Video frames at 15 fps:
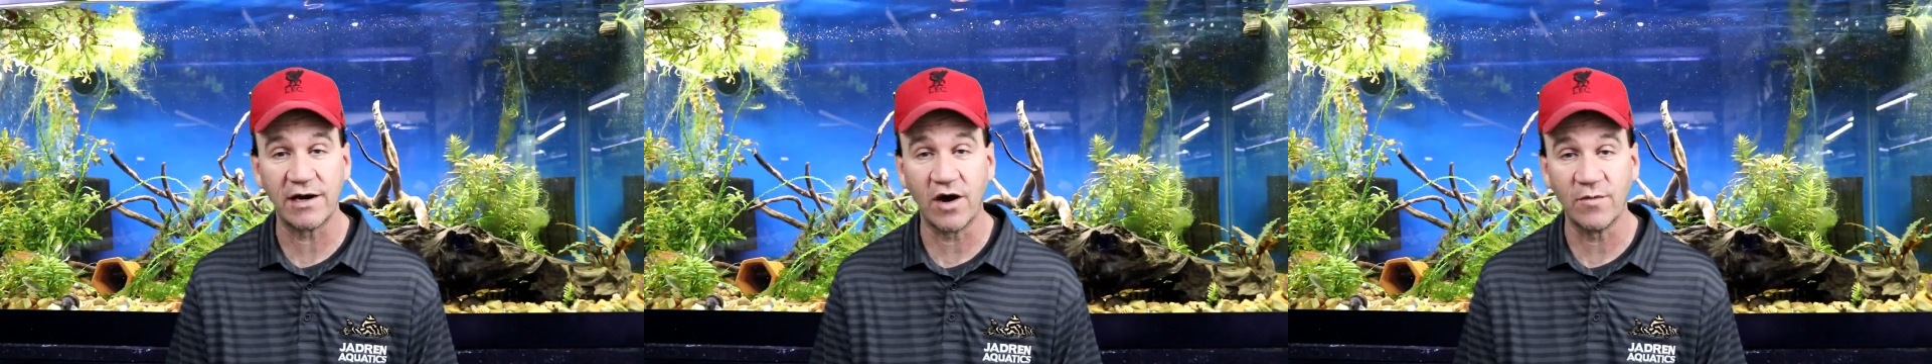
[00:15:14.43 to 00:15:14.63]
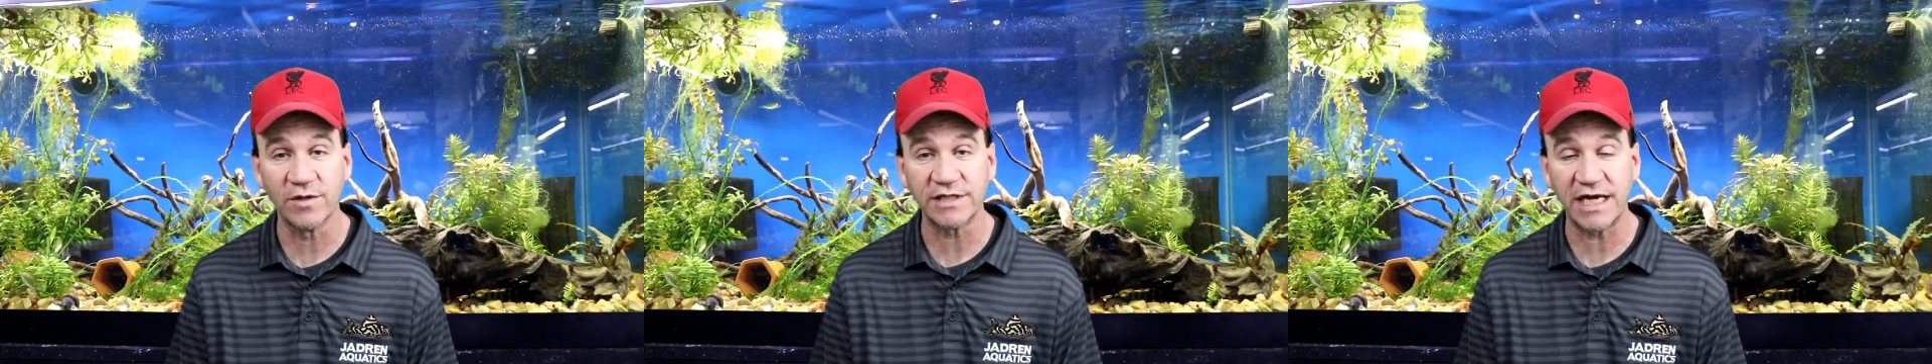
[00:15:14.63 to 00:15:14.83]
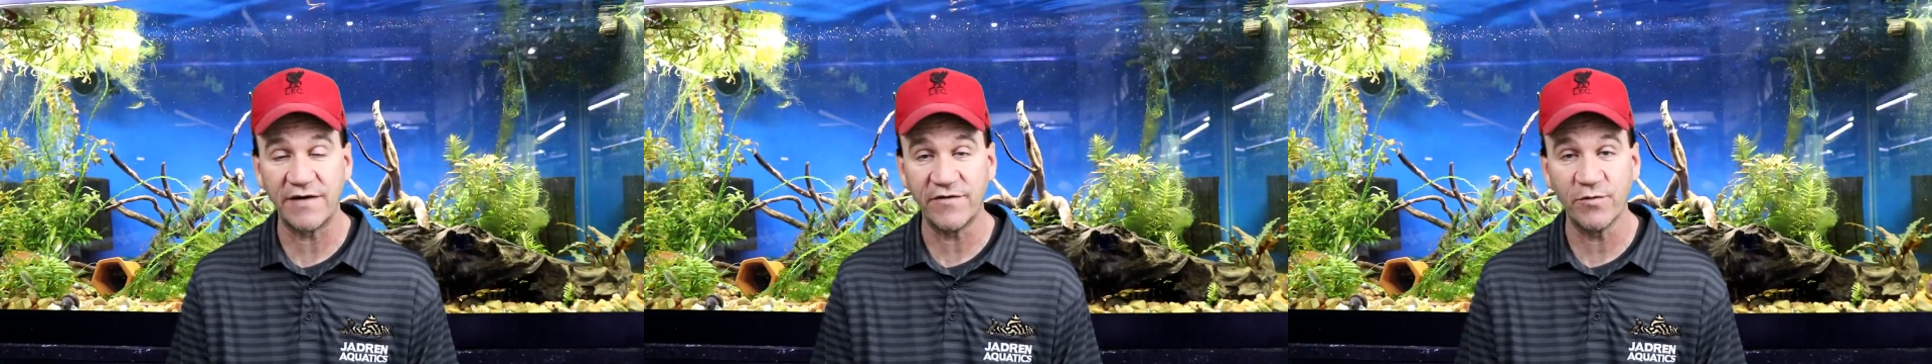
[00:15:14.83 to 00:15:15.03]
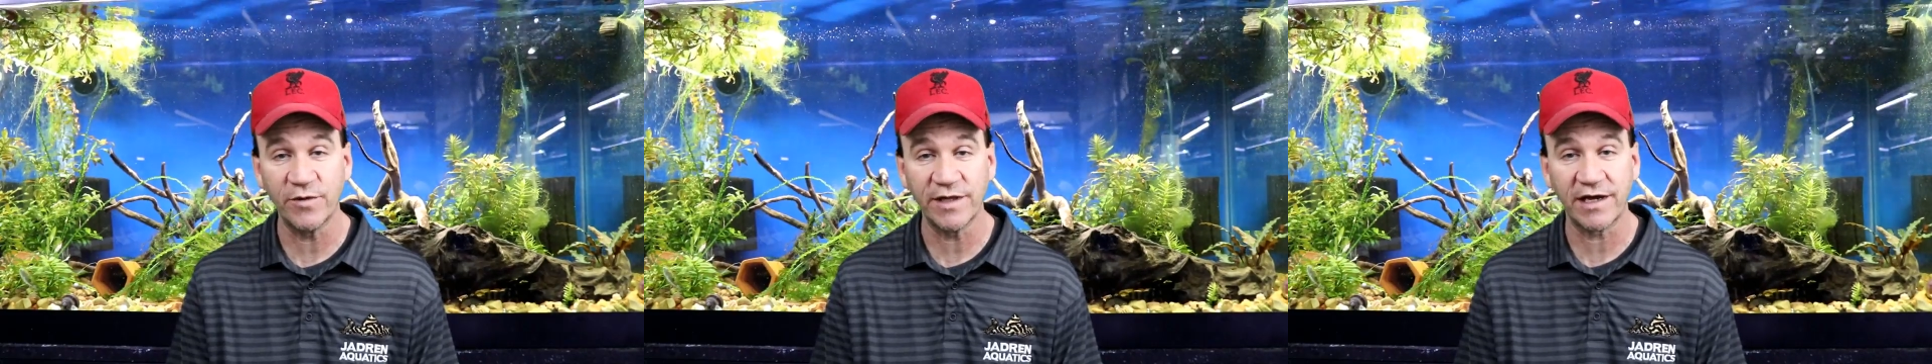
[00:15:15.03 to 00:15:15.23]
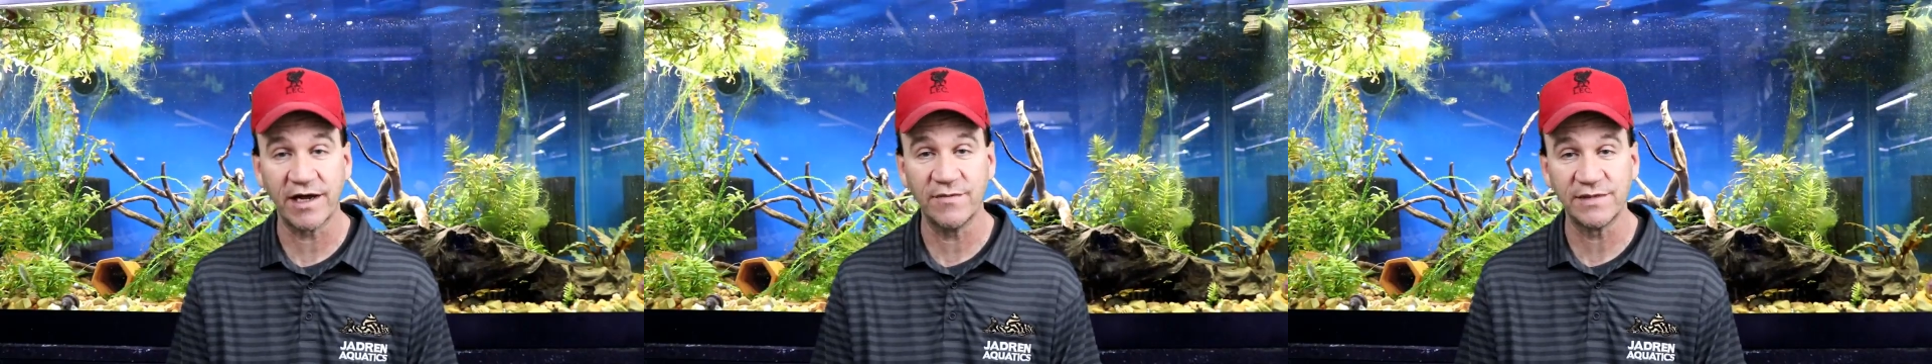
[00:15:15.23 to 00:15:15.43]
and almost
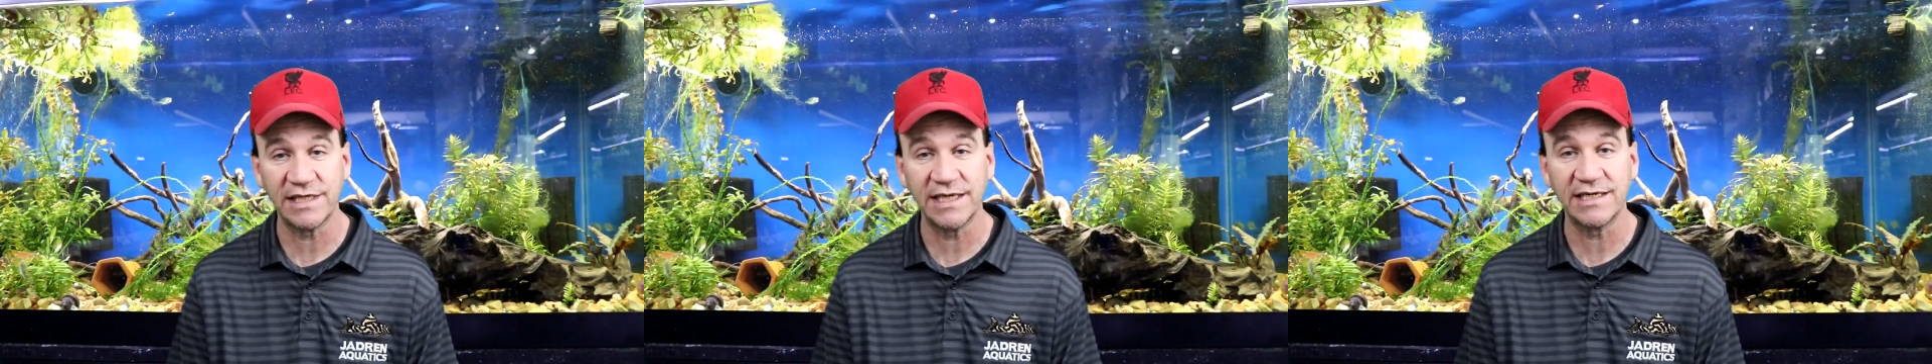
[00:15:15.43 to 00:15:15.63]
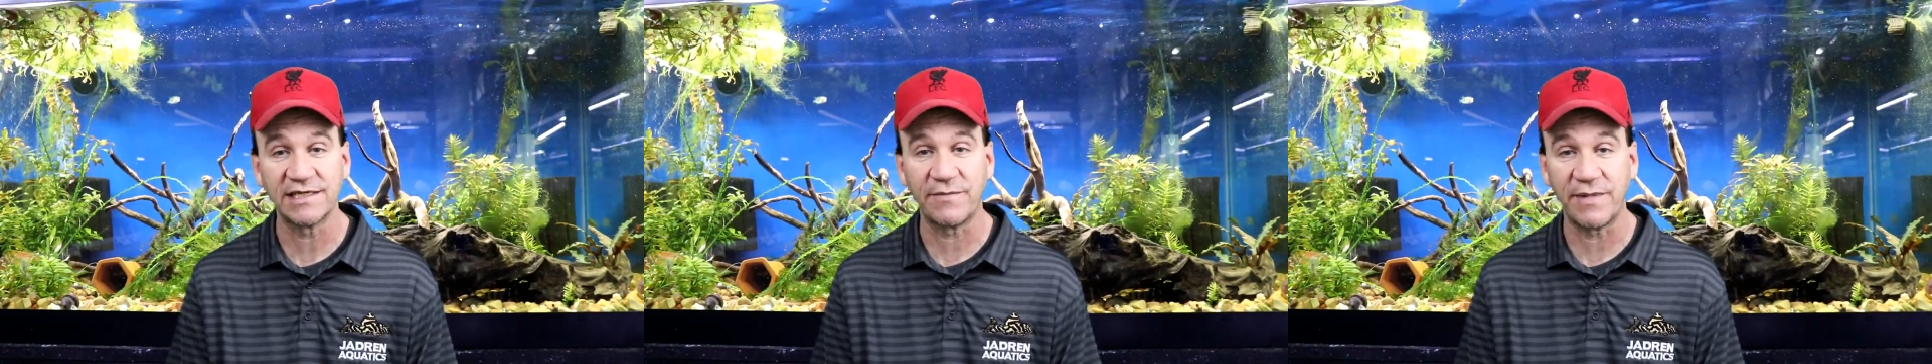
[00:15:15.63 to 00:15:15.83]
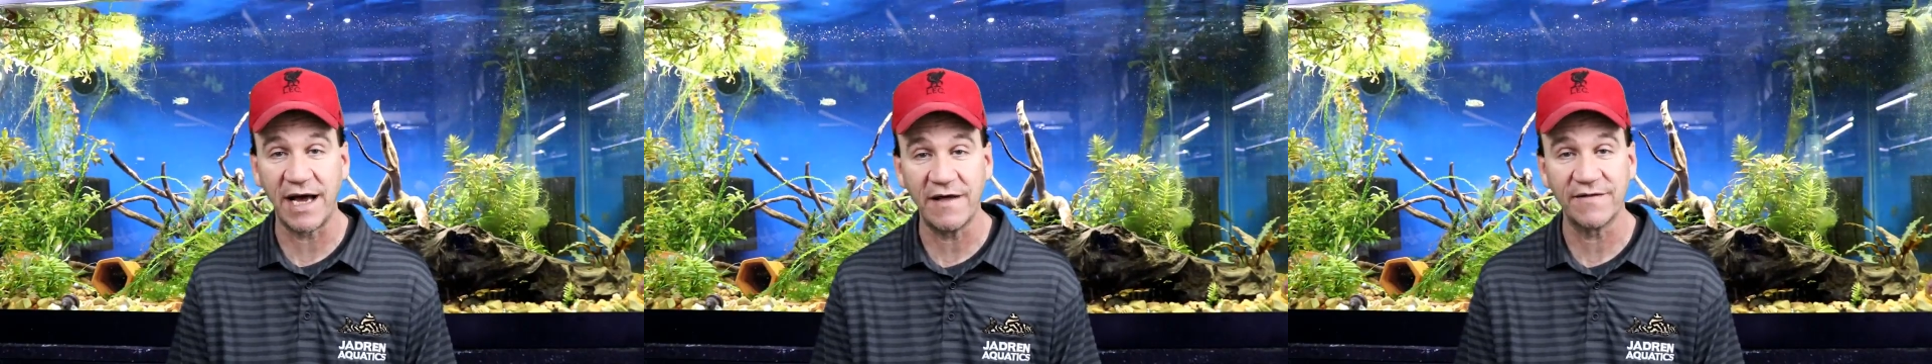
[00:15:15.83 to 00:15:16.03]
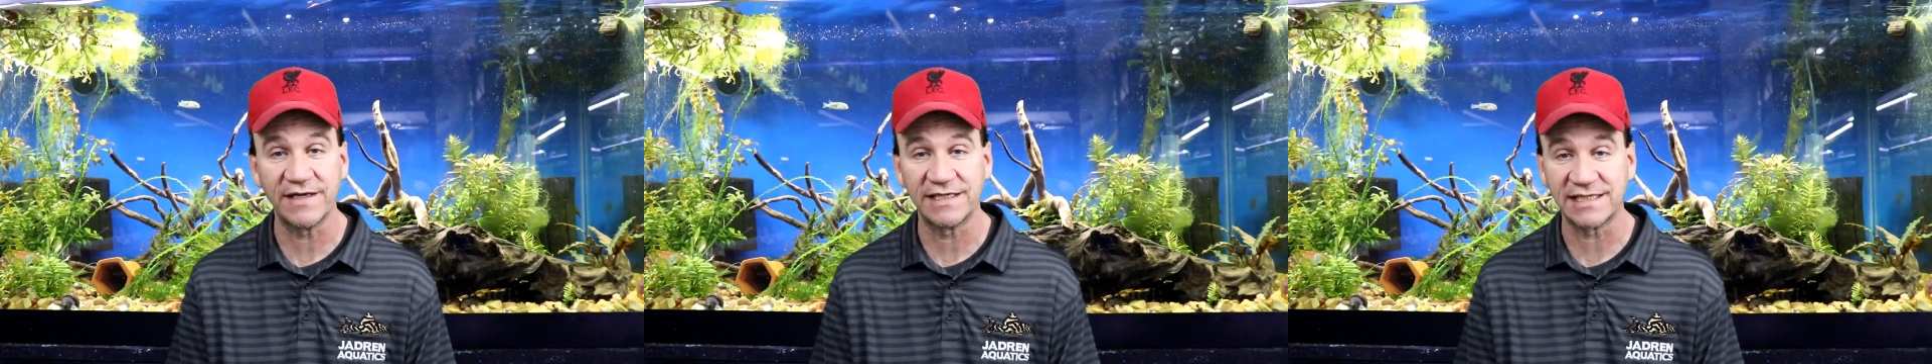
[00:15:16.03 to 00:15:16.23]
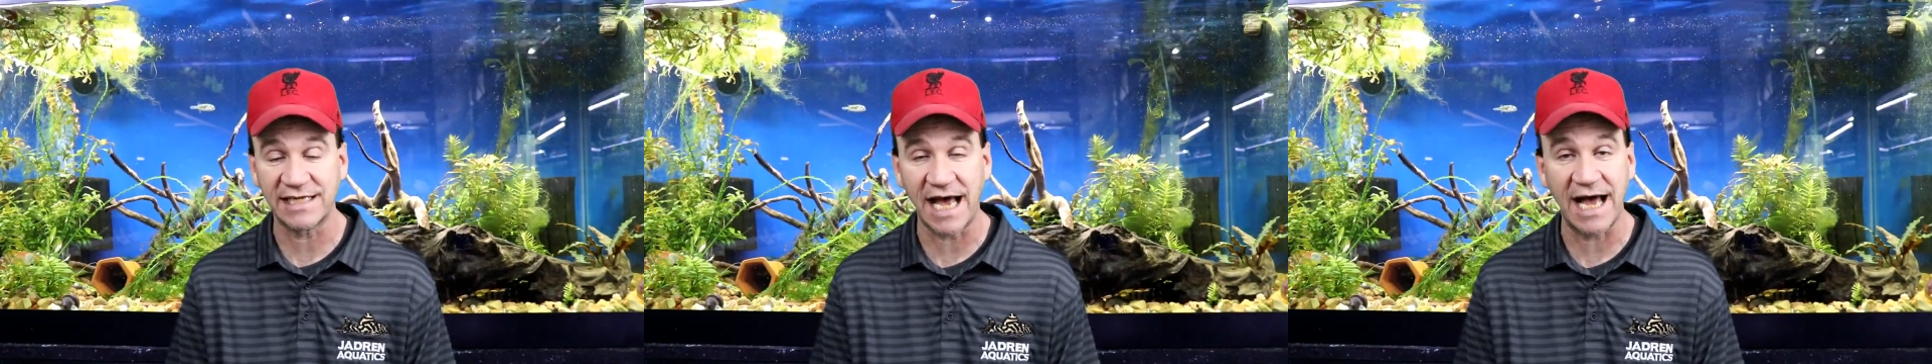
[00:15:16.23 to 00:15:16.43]
everyone that comes in is about
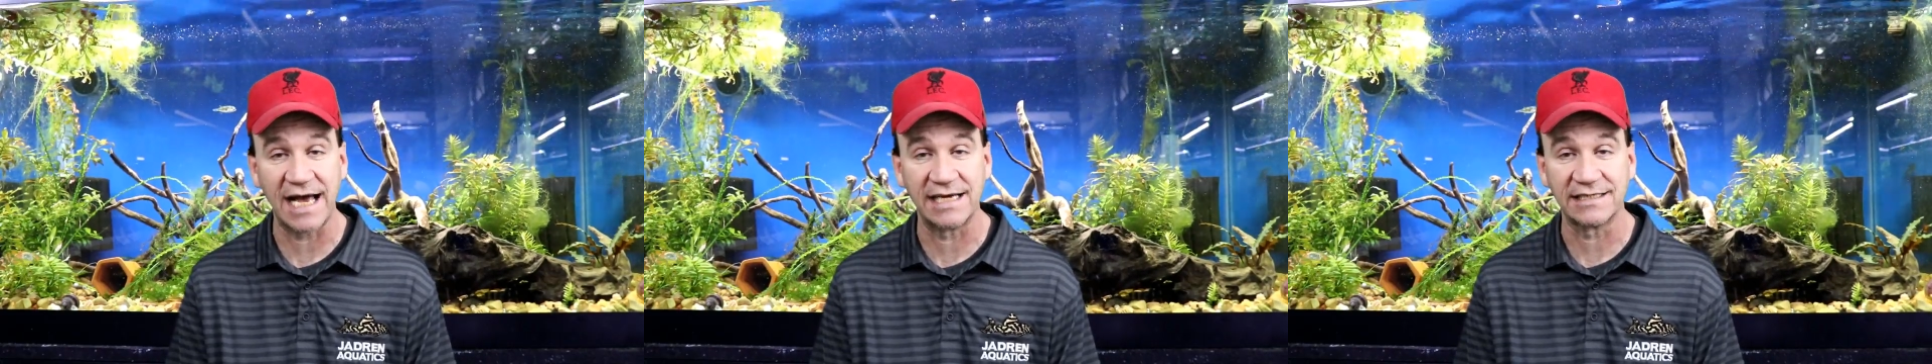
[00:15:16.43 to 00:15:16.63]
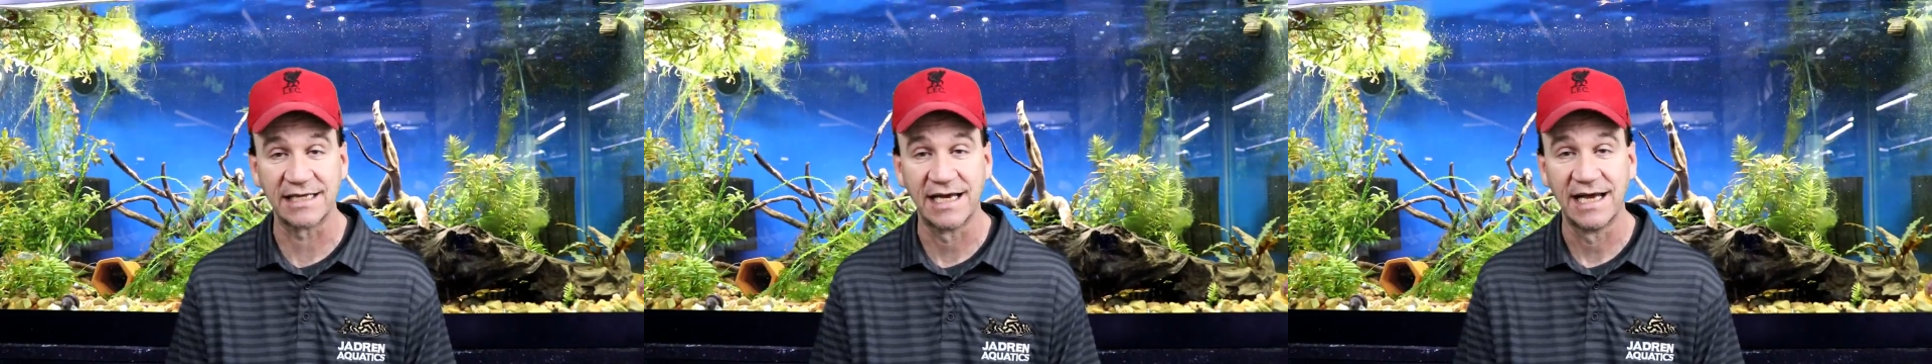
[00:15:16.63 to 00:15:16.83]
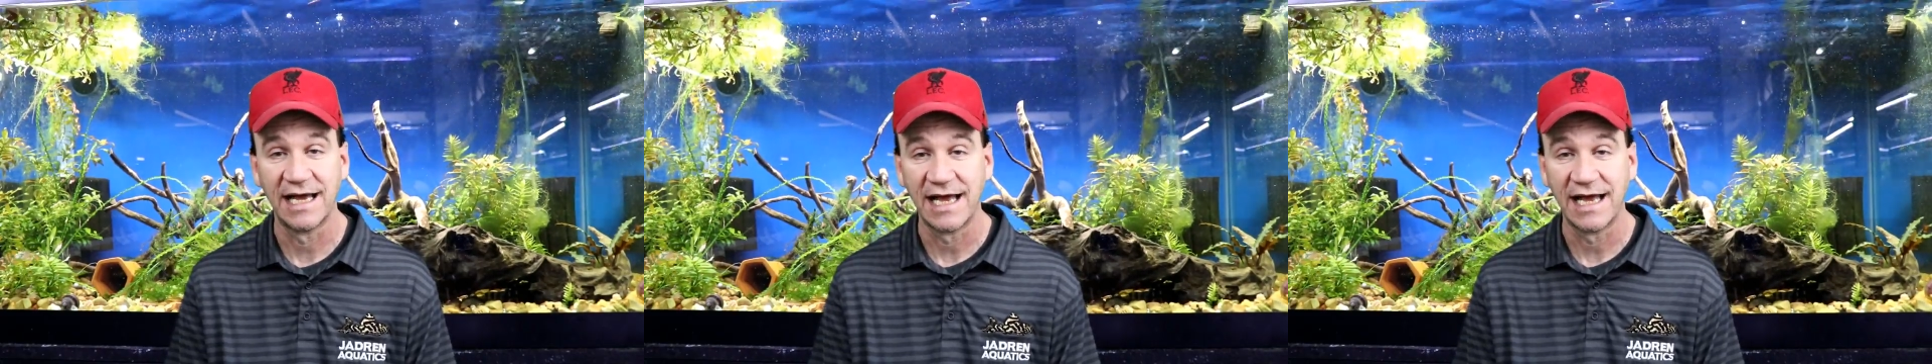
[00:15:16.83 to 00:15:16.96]
this size.